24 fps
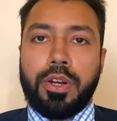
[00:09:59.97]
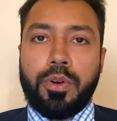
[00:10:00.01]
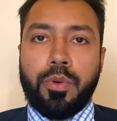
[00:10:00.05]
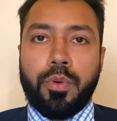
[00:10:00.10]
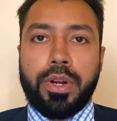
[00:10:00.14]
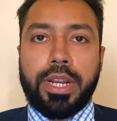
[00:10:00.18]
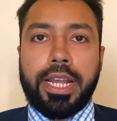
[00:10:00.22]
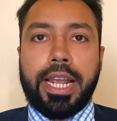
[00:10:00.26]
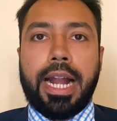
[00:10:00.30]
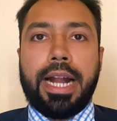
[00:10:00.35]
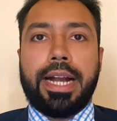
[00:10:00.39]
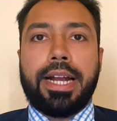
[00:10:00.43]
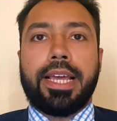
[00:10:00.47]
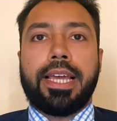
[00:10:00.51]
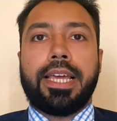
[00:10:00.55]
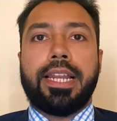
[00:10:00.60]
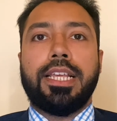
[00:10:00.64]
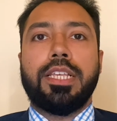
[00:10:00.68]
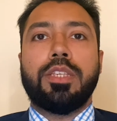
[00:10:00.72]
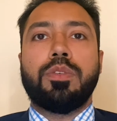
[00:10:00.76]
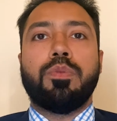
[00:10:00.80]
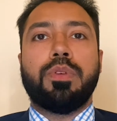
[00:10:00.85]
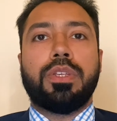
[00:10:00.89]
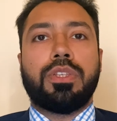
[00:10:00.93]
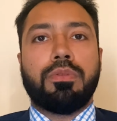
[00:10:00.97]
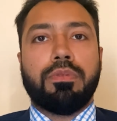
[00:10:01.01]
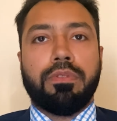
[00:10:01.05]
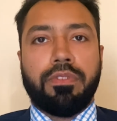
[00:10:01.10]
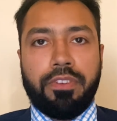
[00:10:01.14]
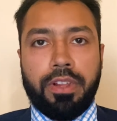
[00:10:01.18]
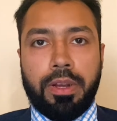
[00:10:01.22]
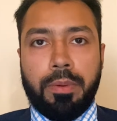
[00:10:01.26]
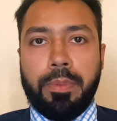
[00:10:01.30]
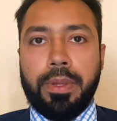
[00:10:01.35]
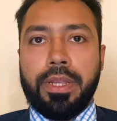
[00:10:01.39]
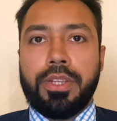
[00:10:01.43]
own categories, which
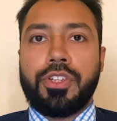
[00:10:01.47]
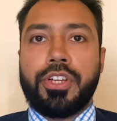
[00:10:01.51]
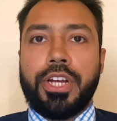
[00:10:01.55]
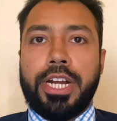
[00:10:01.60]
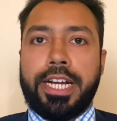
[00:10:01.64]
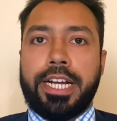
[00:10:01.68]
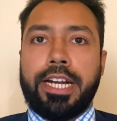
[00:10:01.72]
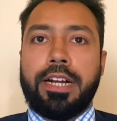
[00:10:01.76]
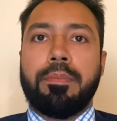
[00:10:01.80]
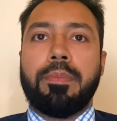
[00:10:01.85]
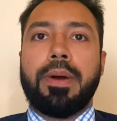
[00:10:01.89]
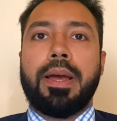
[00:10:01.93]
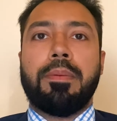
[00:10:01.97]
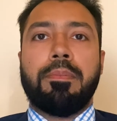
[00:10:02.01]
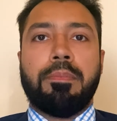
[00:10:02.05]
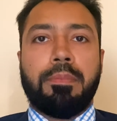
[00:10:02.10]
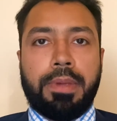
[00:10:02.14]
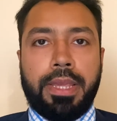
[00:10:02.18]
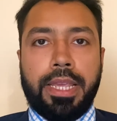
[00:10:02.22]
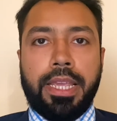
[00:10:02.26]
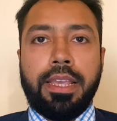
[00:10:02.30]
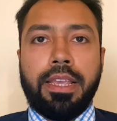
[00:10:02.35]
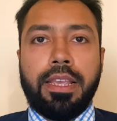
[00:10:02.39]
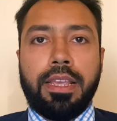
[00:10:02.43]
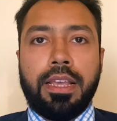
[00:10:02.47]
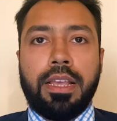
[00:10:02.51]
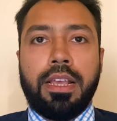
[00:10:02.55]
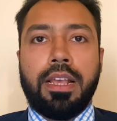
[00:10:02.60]
will be stated by me